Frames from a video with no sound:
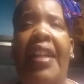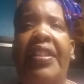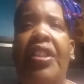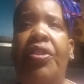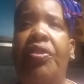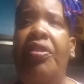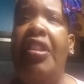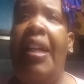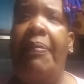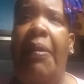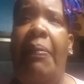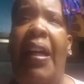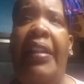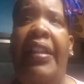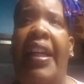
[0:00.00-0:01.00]
I need you to come
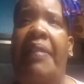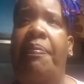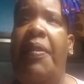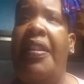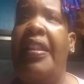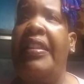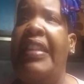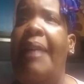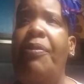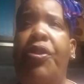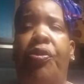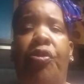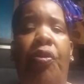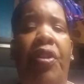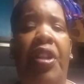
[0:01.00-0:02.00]
in my life because I'm
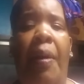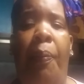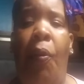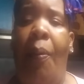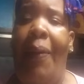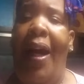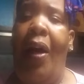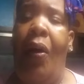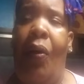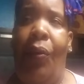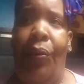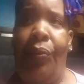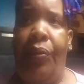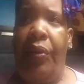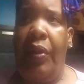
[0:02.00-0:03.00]
screwing up on my
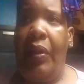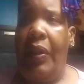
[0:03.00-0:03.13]
own.